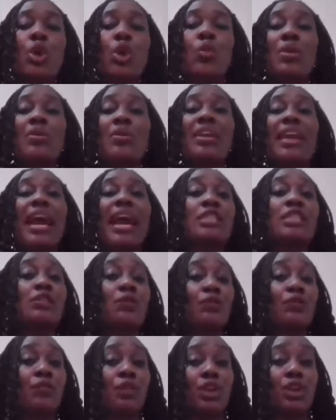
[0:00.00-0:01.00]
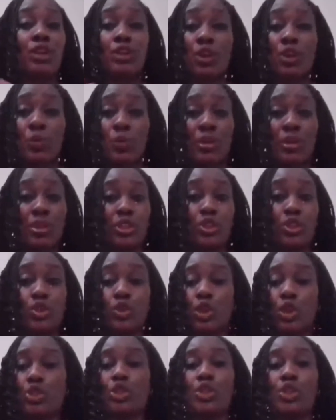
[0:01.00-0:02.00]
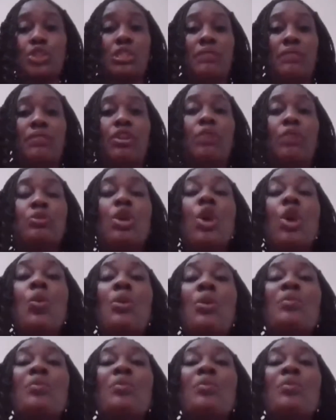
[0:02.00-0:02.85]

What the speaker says: with regards to following up with the structure you developed, with